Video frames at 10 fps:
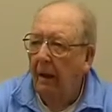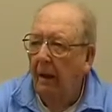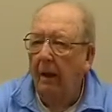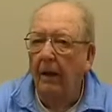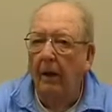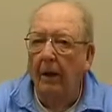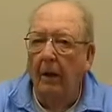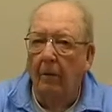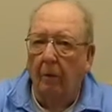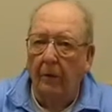Uh, in
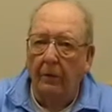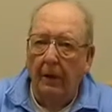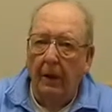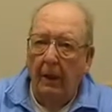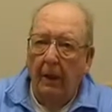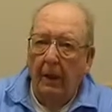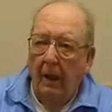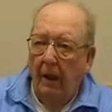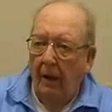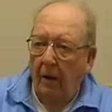other words,
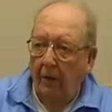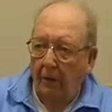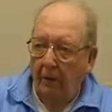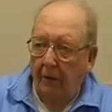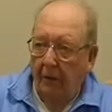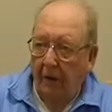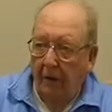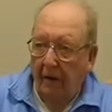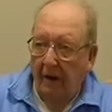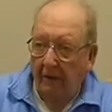the
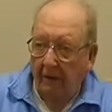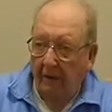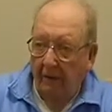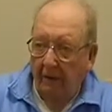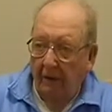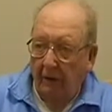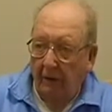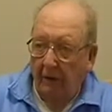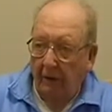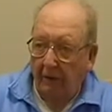amount that
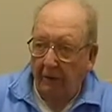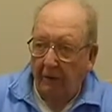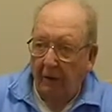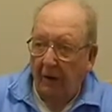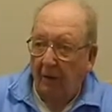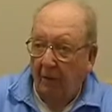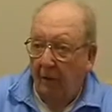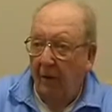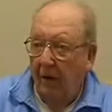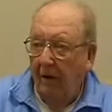uh, was below the
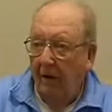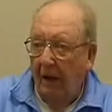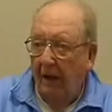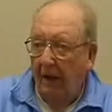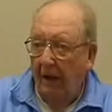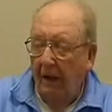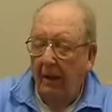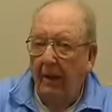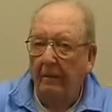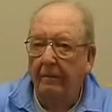water
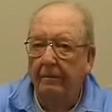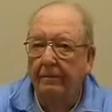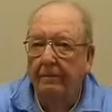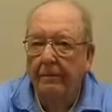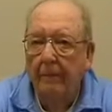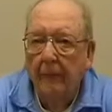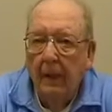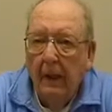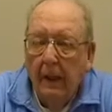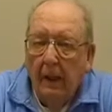line
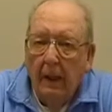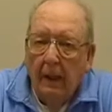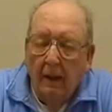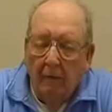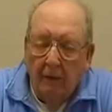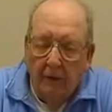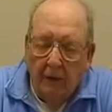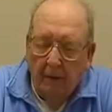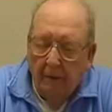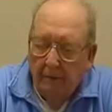mm-hmm. of the
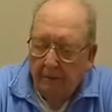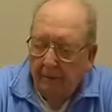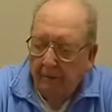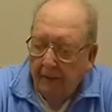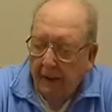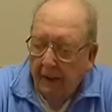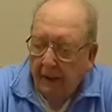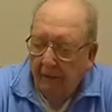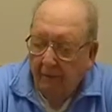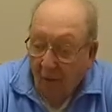ship.
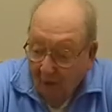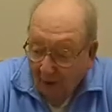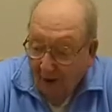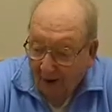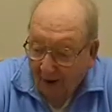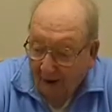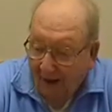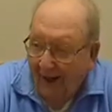Fortunately.